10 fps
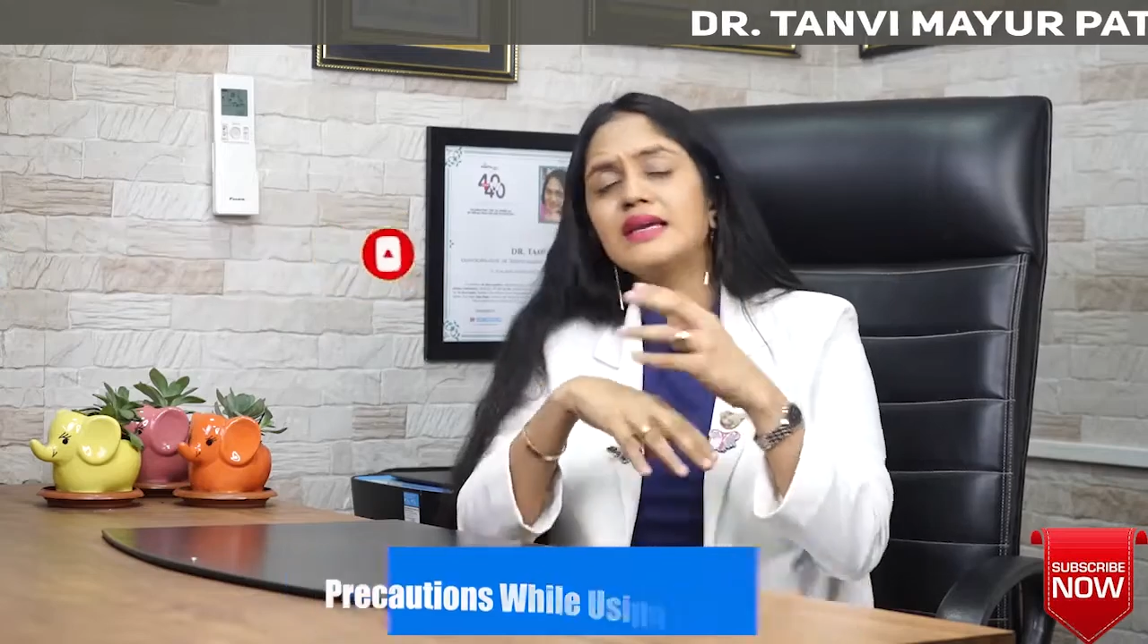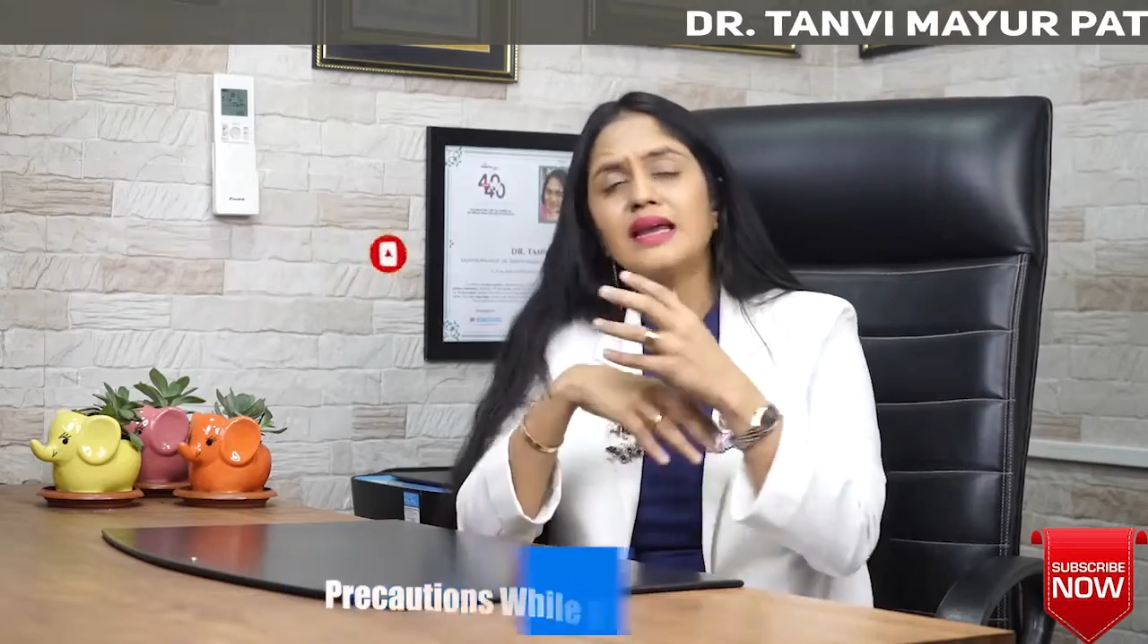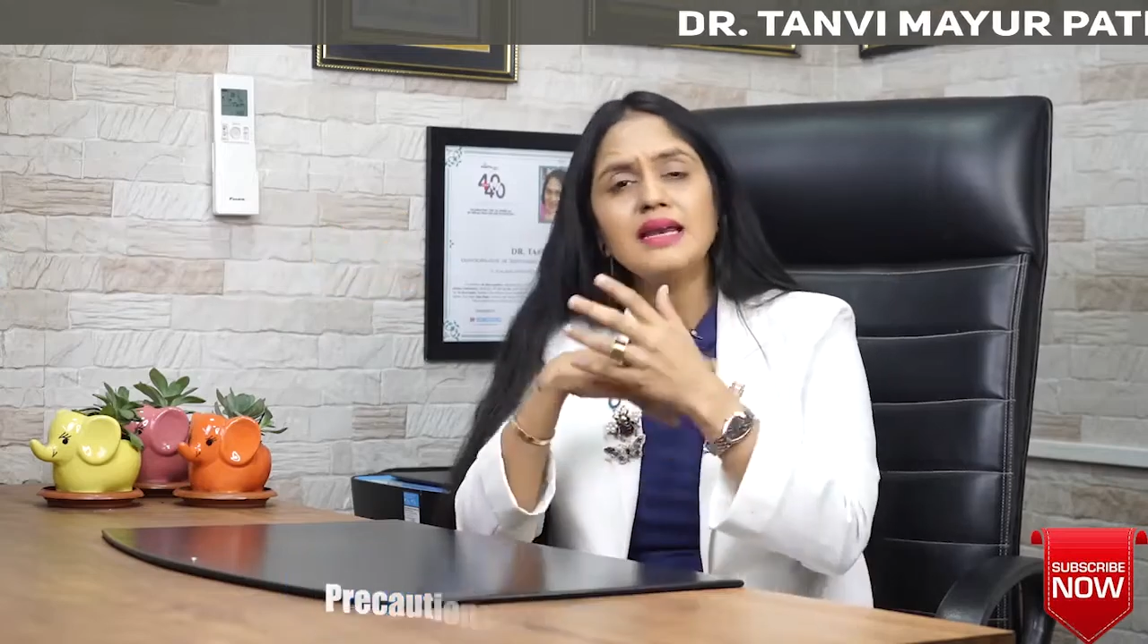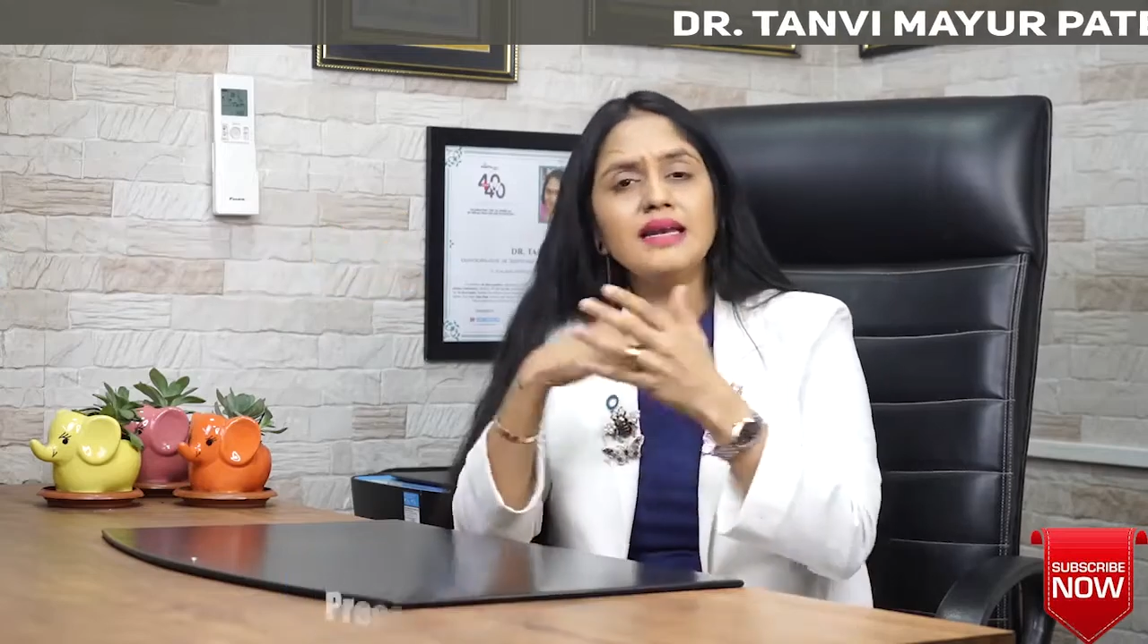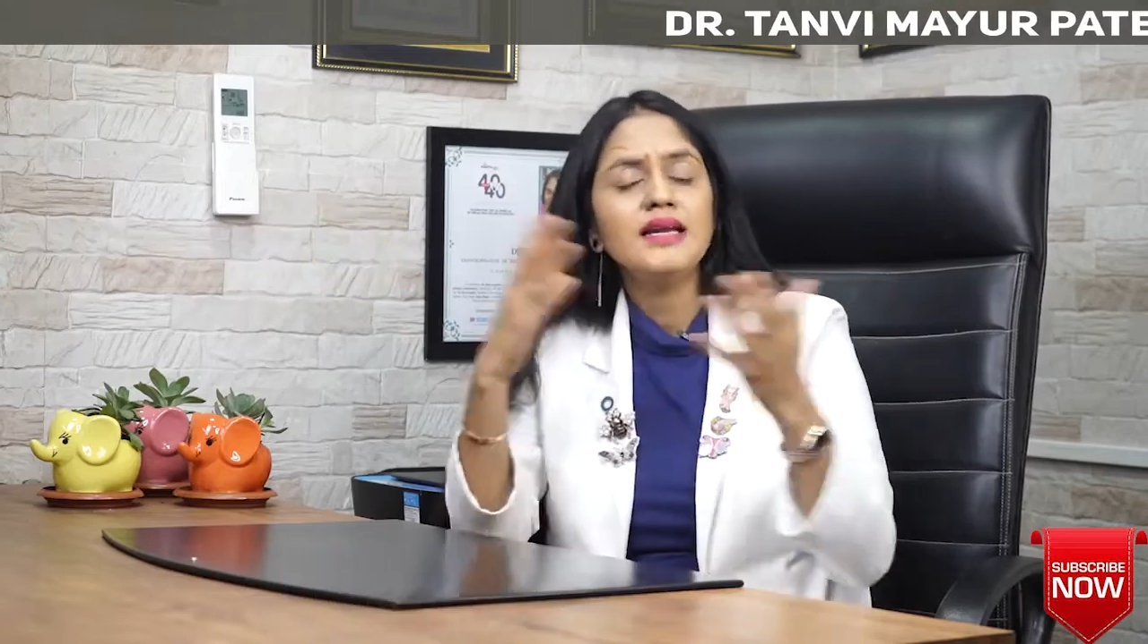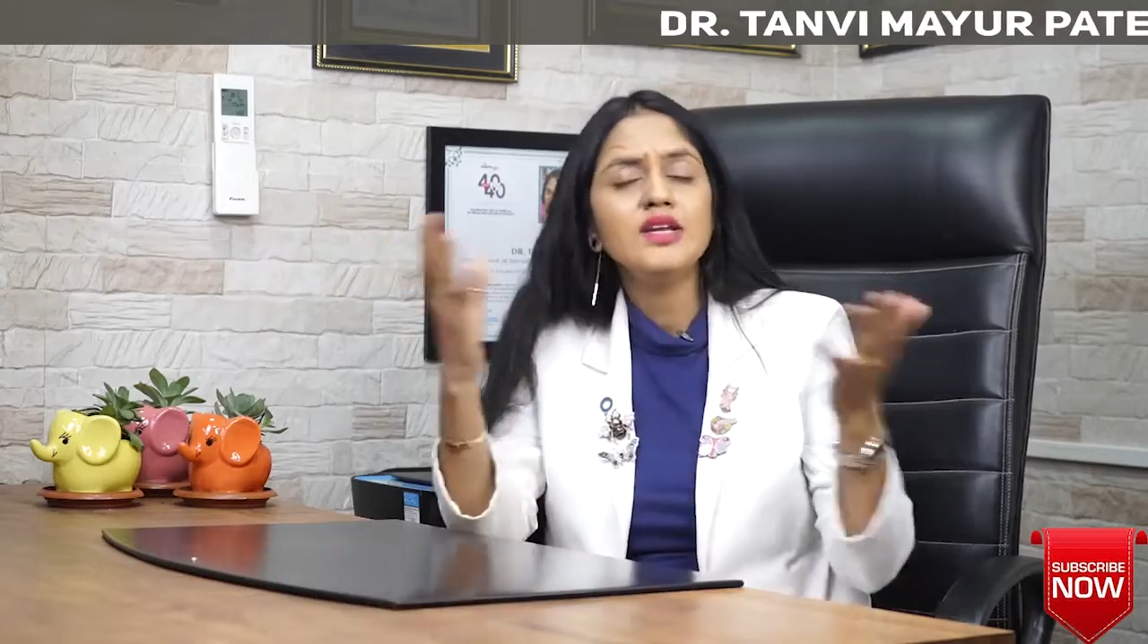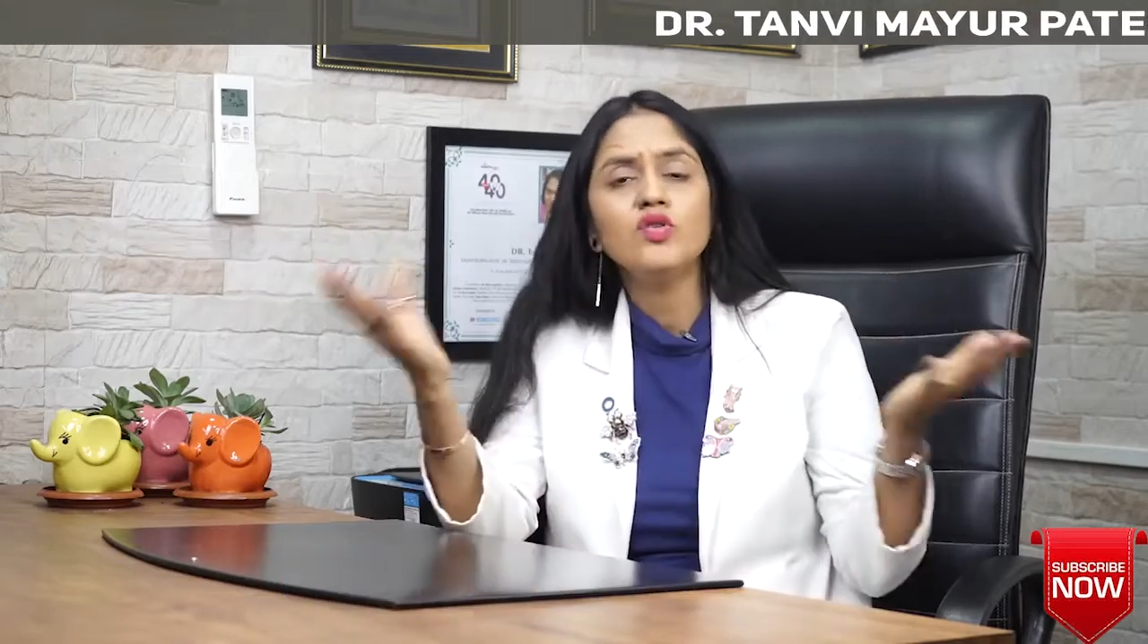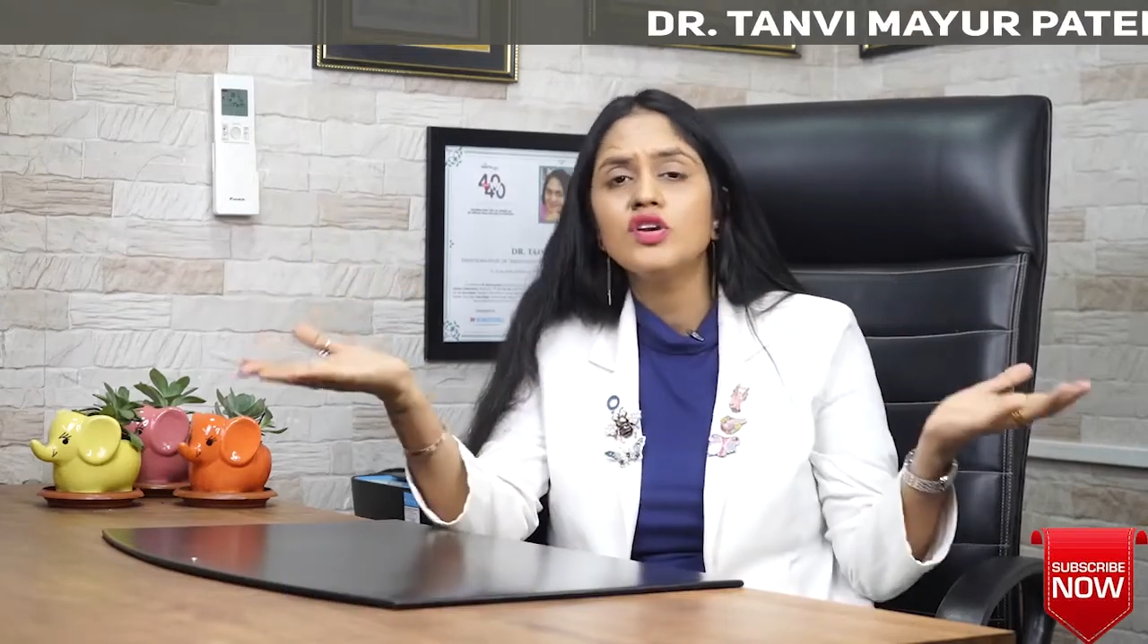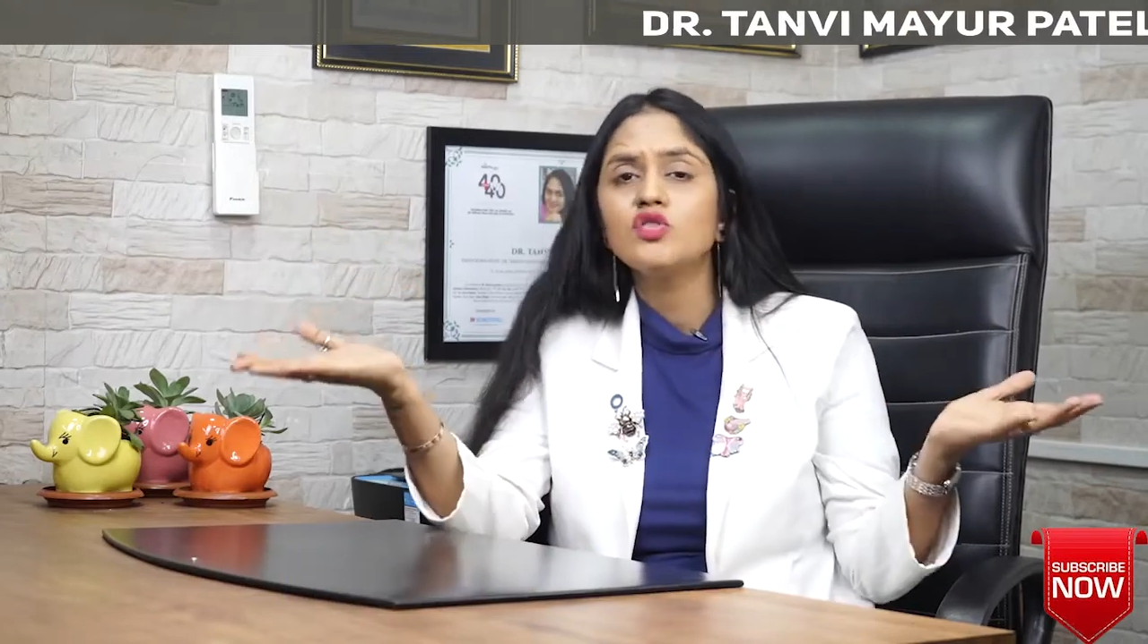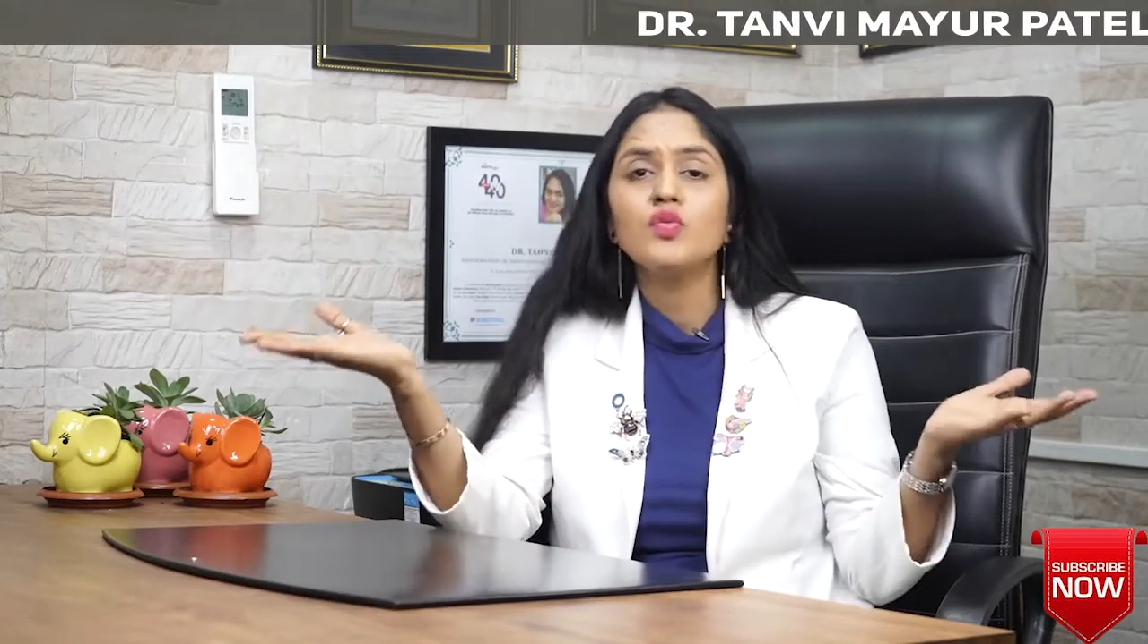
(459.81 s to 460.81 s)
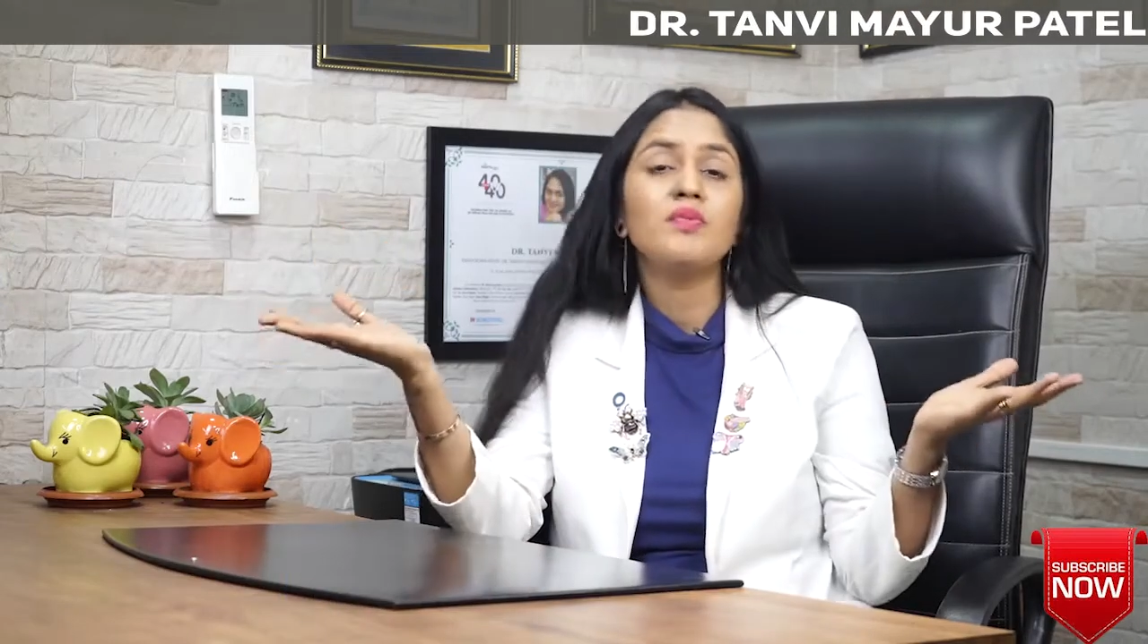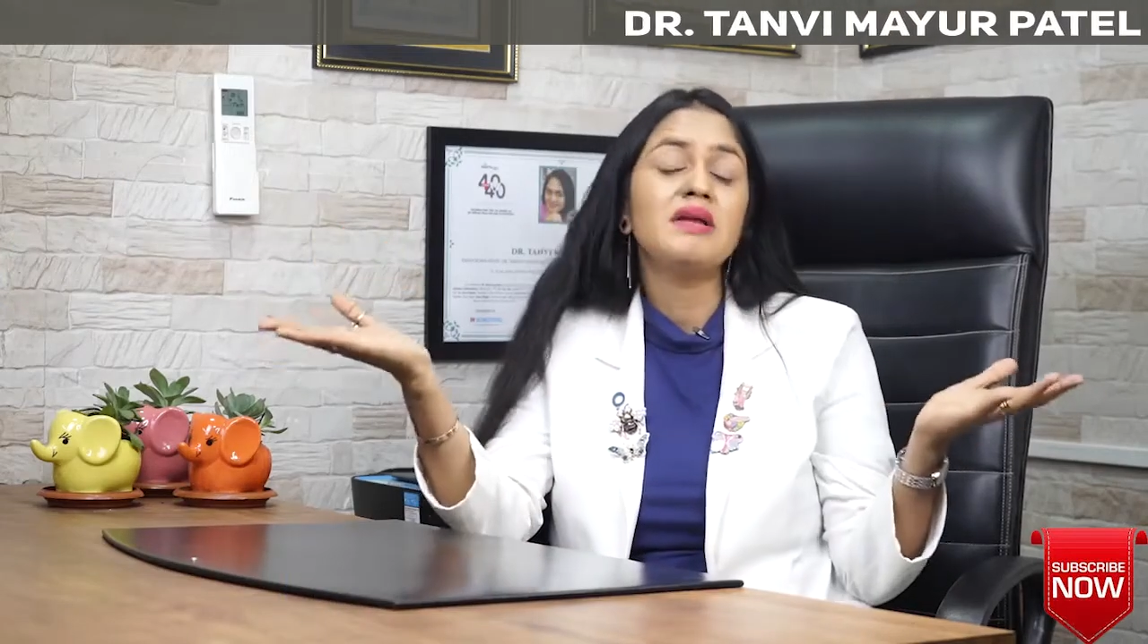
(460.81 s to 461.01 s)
can lead you into